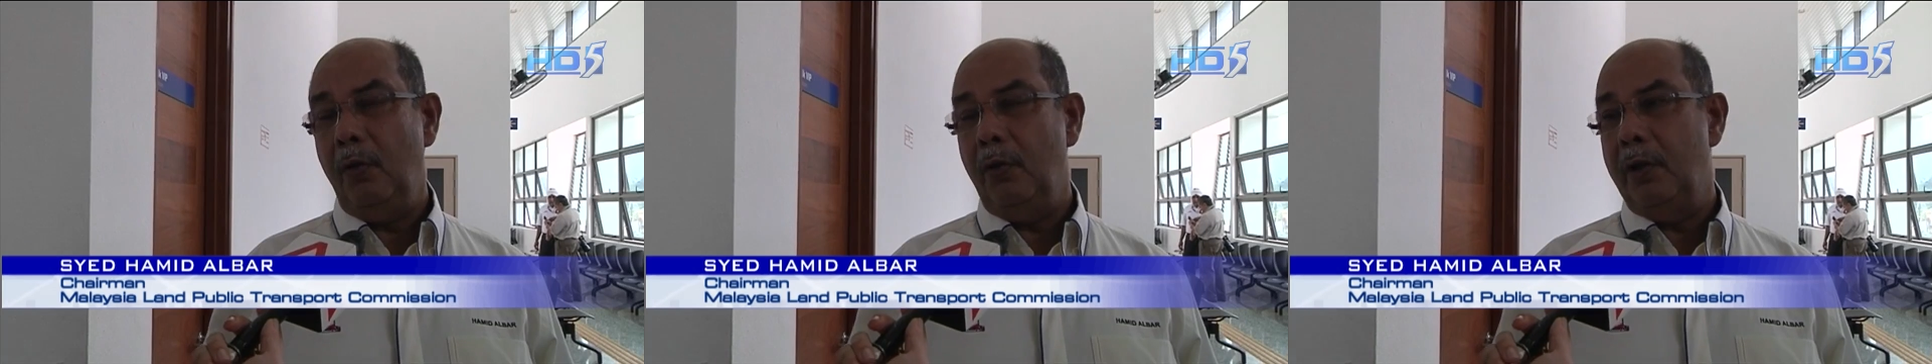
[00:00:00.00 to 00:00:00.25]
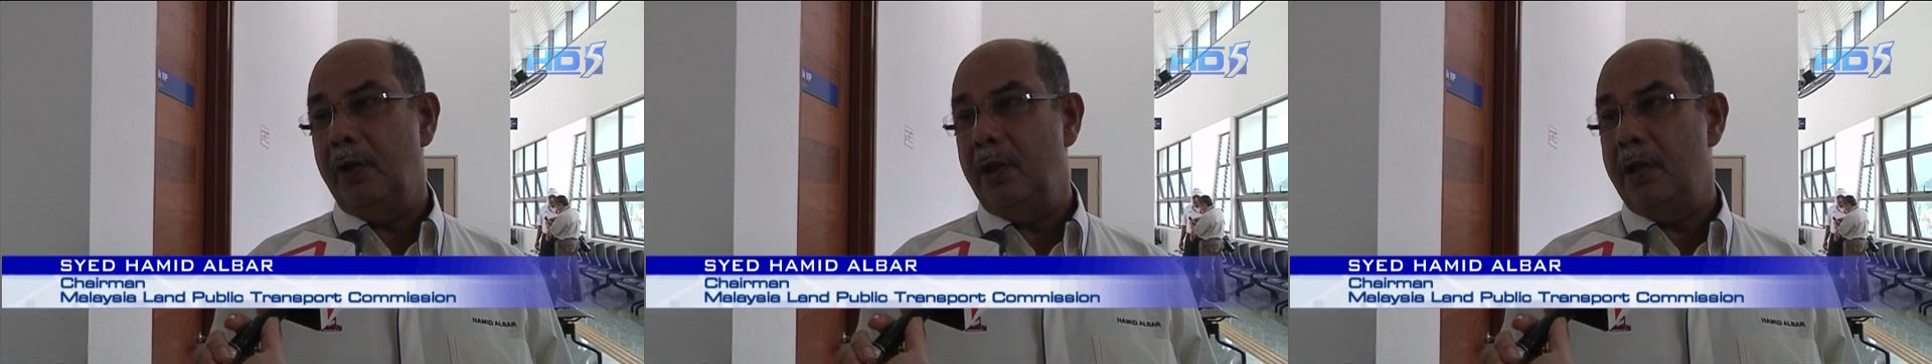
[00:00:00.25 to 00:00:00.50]
though
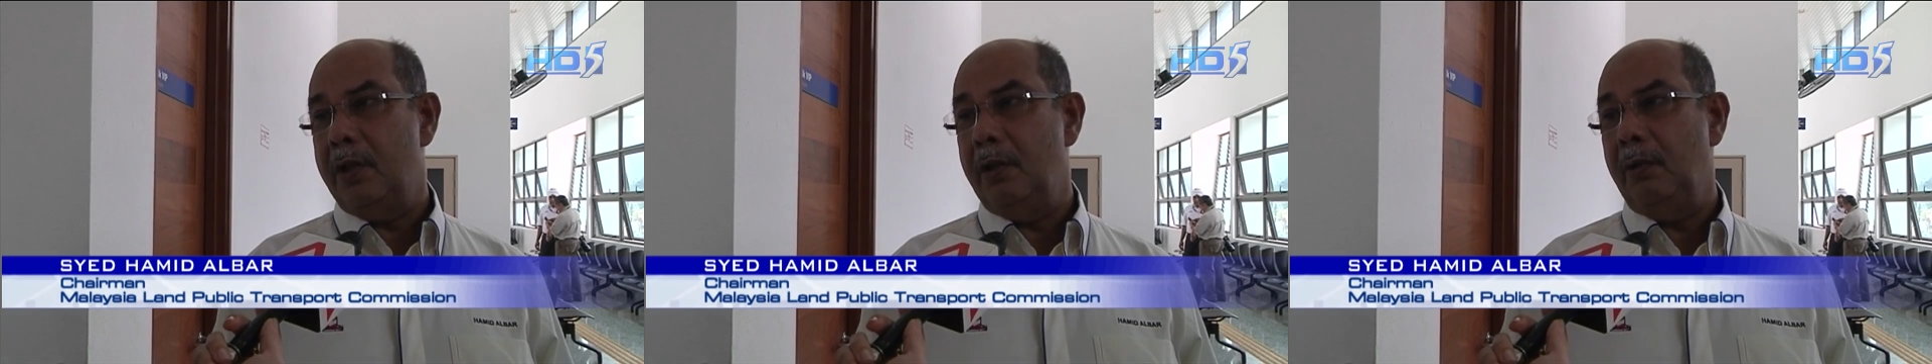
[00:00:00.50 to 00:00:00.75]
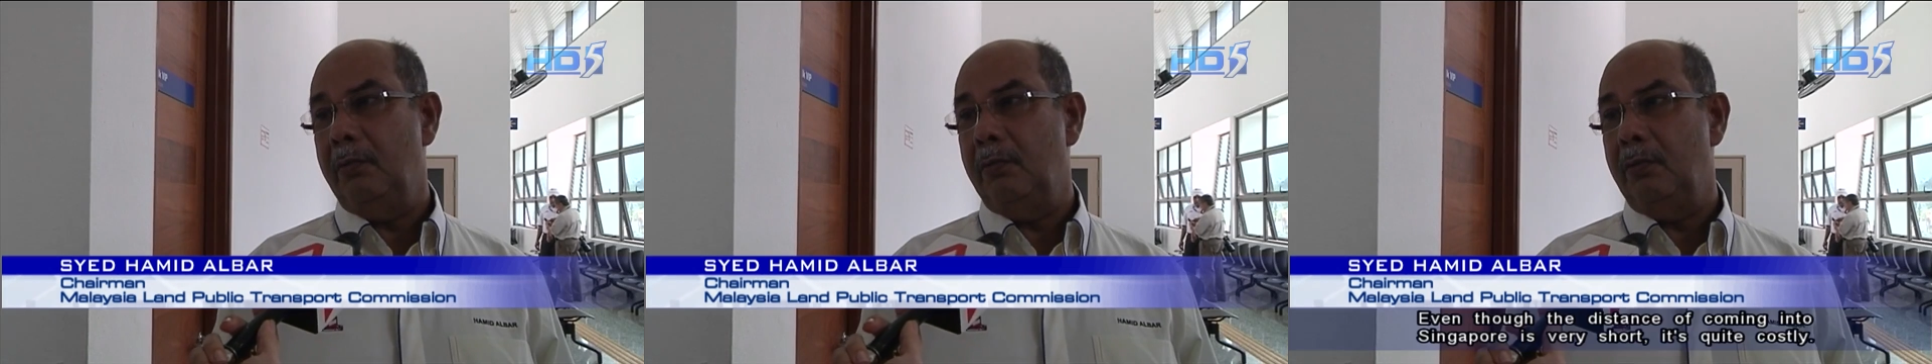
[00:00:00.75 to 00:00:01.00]
the
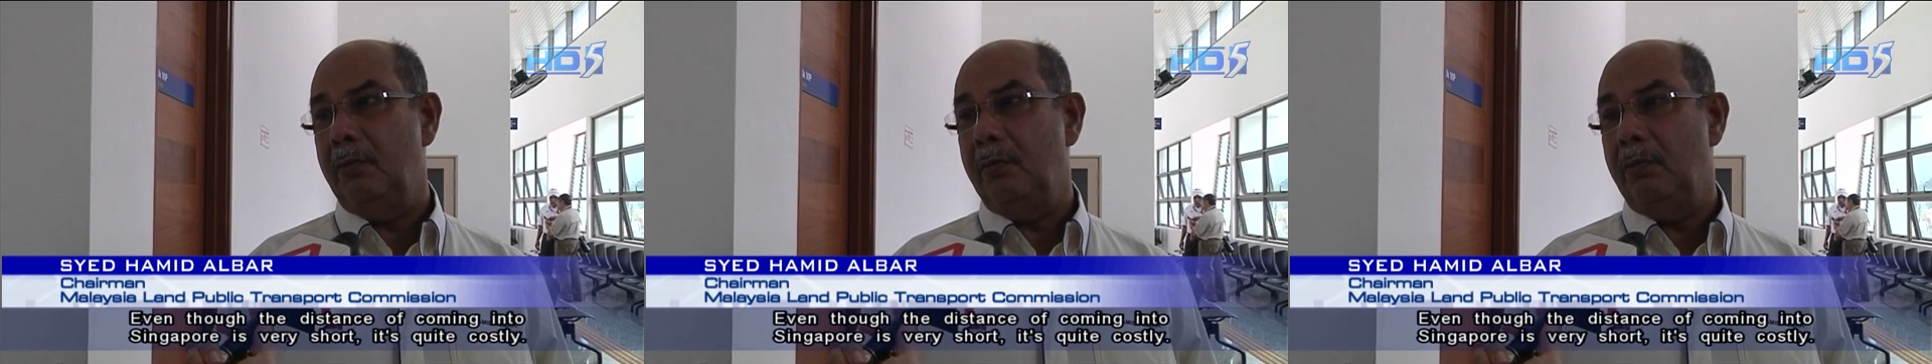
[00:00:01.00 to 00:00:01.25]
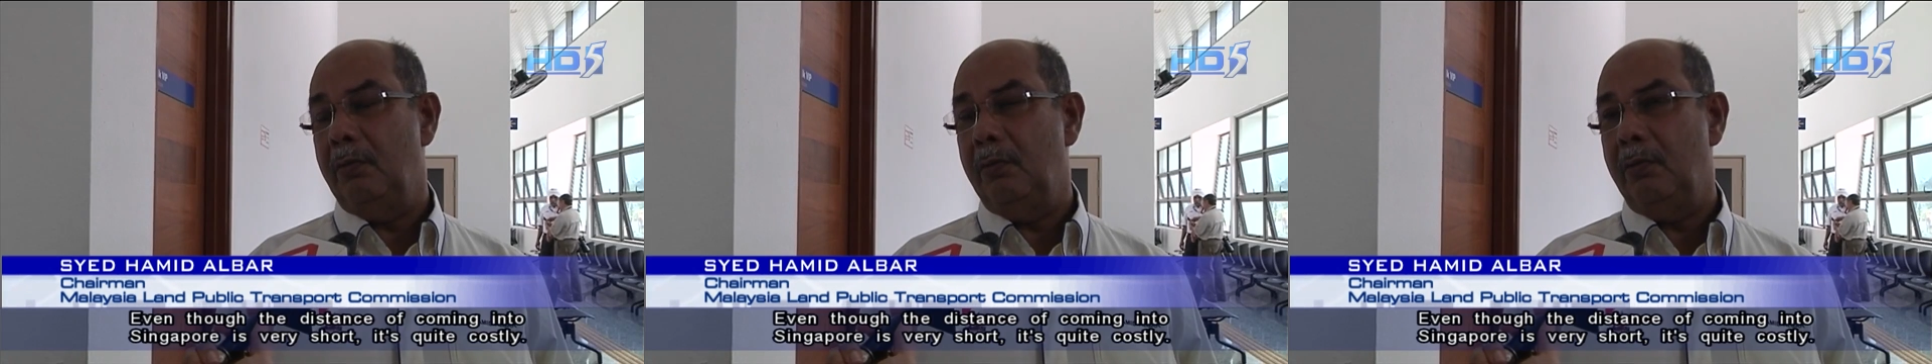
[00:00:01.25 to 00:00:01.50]
distance
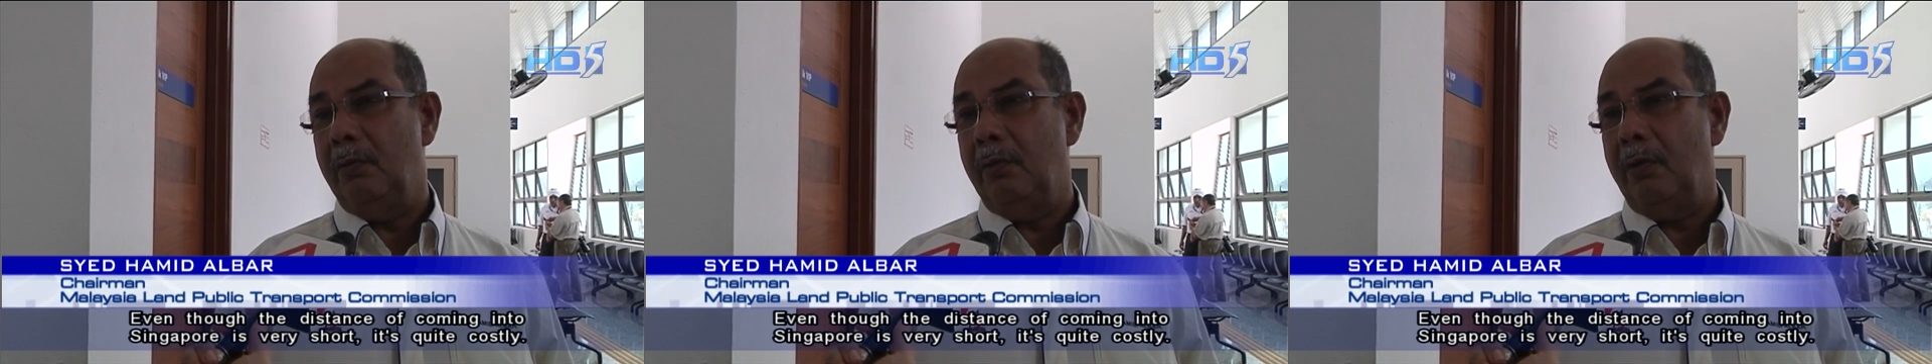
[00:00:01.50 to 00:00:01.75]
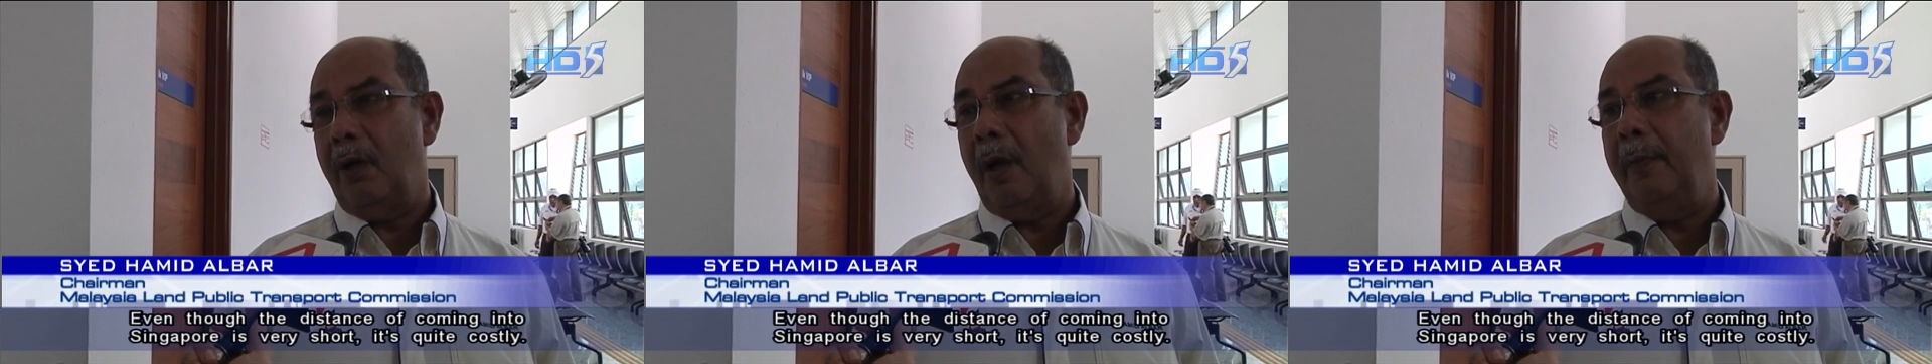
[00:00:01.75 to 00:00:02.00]

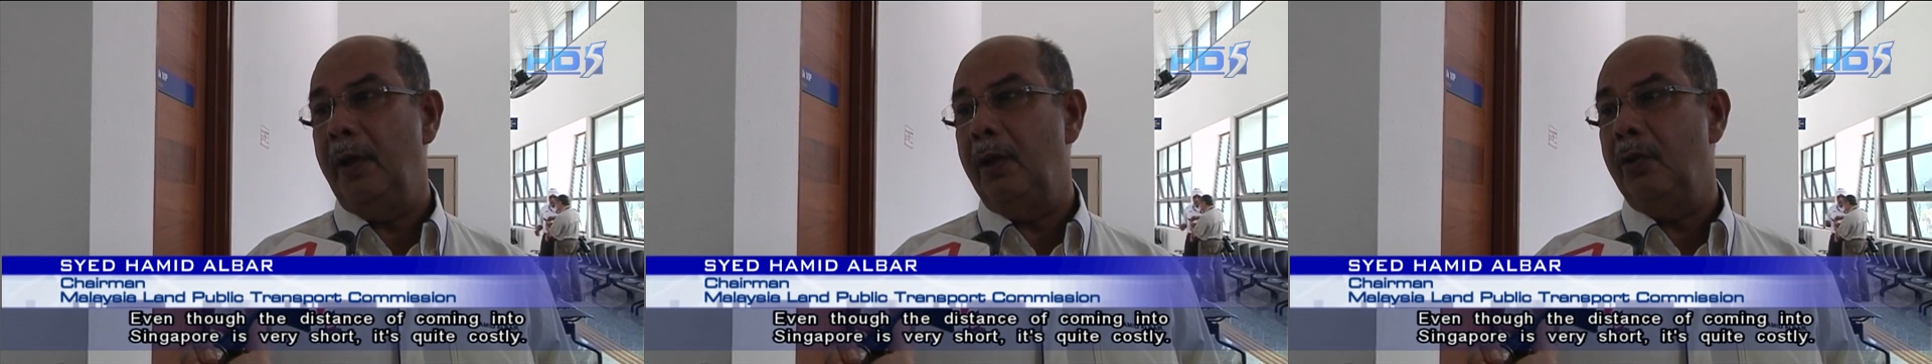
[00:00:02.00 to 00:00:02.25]
coming